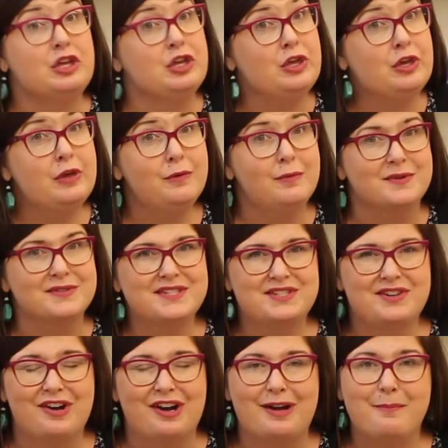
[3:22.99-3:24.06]
You will
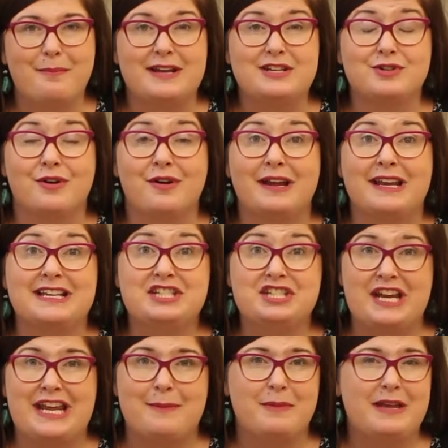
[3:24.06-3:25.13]
start by drawing a
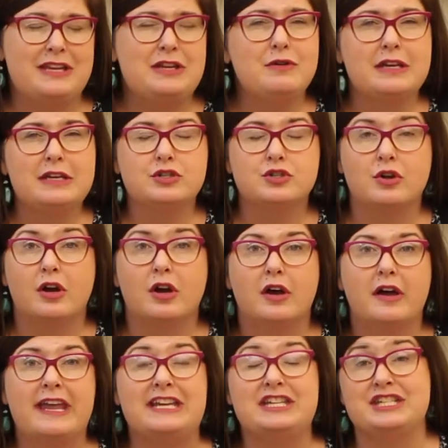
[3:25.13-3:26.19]
shape, and you can draw
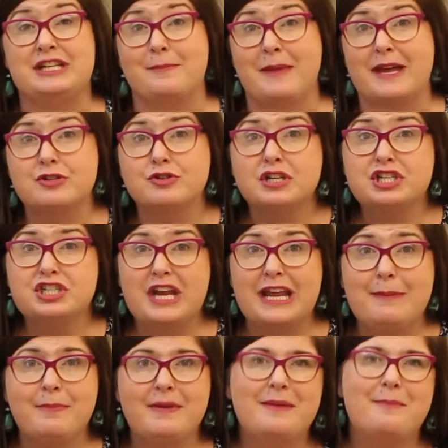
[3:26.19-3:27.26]
a geometric
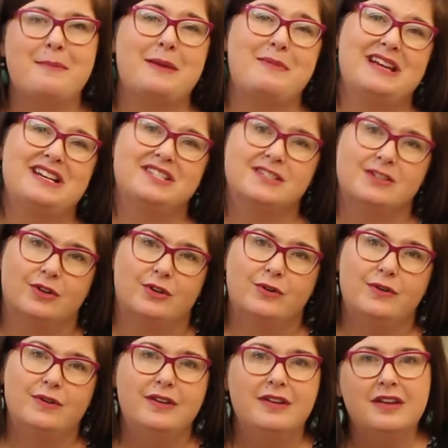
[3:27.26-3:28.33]
shape, maybe a
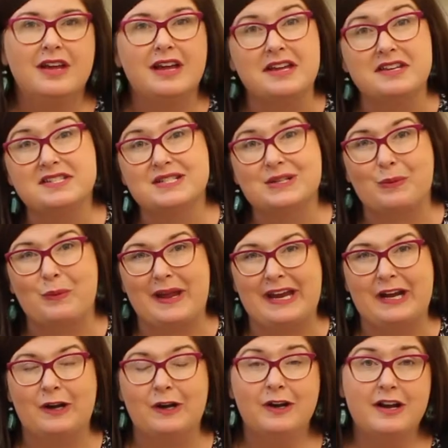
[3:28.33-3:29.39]
circle, a
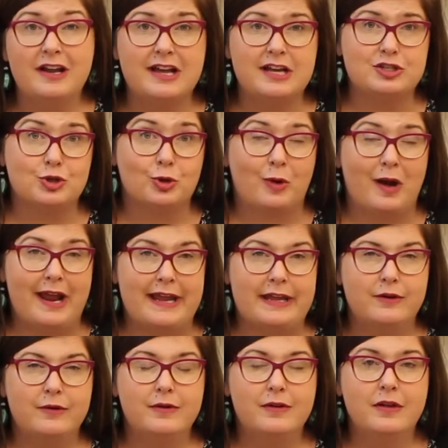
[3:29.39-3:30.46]
square, a
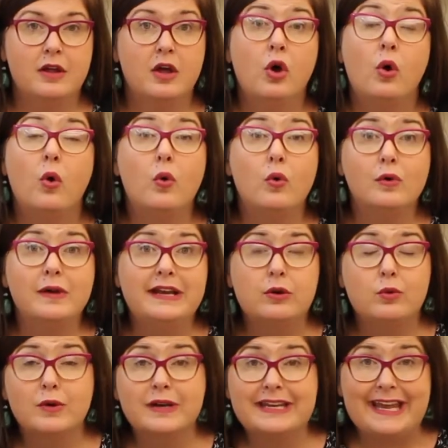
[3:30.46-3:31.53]
triangle, or an
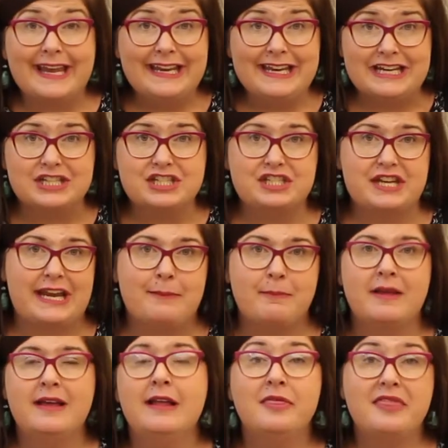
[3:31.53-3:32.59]
organic shape.
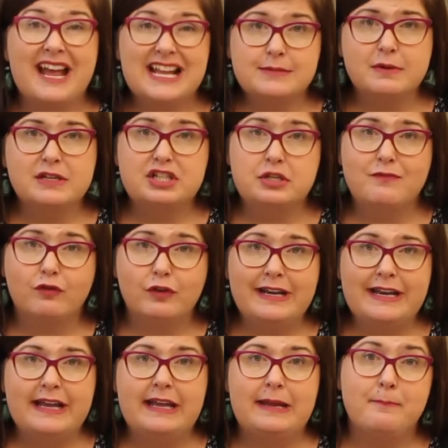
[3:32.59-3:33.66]
That's what
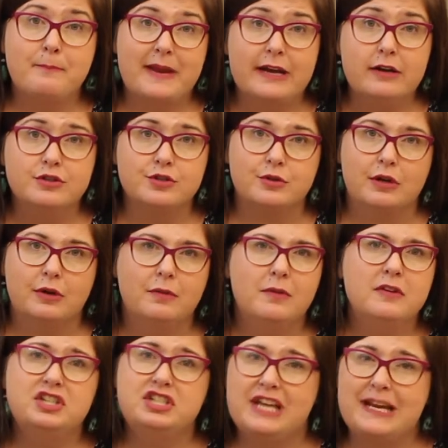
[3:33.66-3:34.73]
Frida and Bear drew,
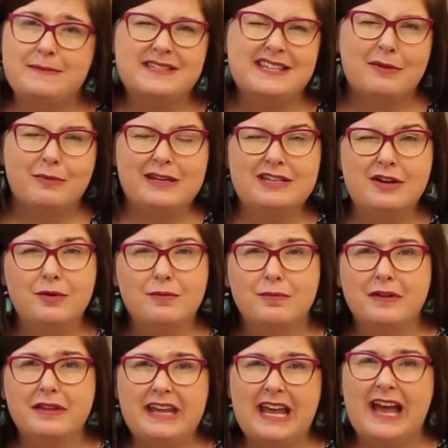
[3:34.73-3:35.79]
shapes that we don't
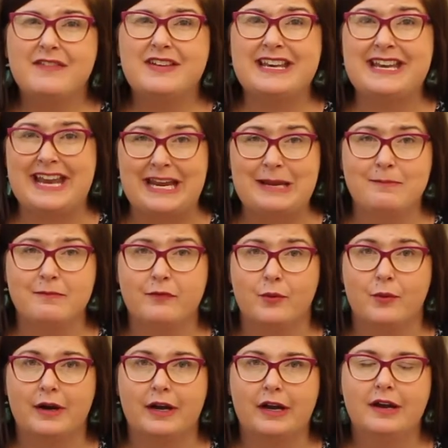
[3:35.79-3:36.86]
really have a name
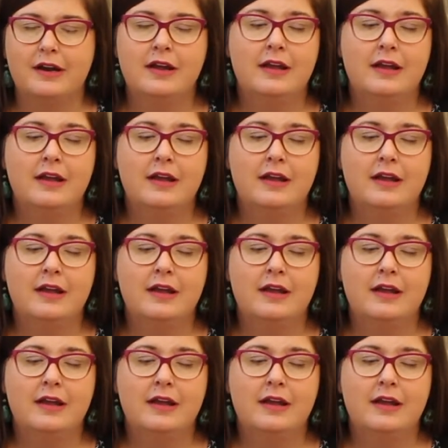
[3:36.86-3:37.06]
for.